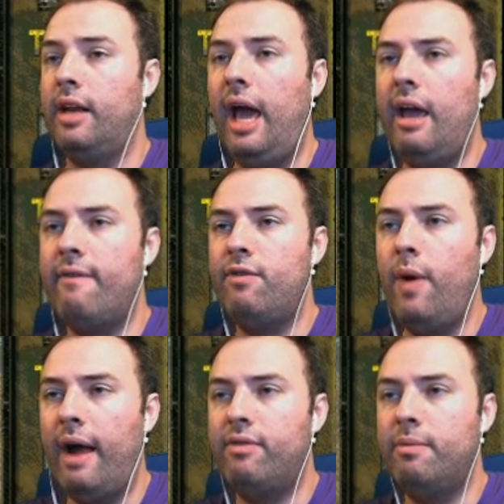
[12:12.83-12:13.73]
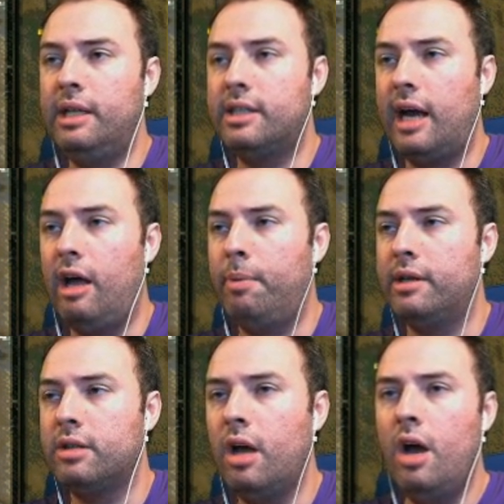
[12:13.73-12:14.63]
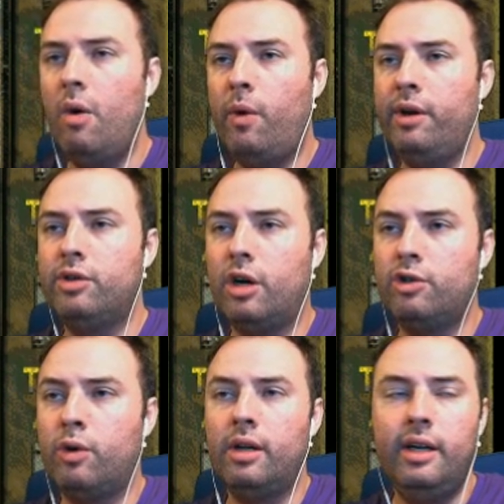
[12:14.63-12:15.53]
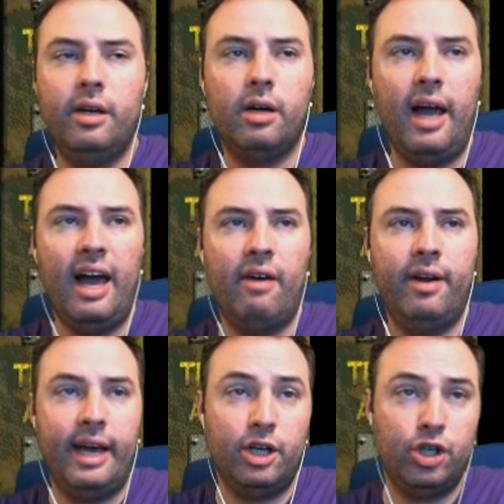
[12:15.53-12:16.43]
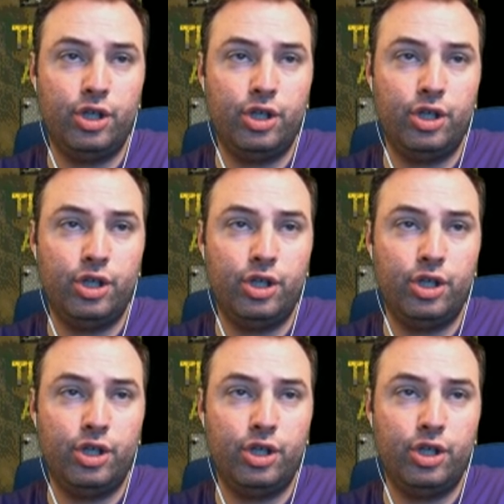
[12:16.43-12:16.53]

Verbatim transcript: Hey, if you have the means to help us, why don't you talk to our leader, Aradesh?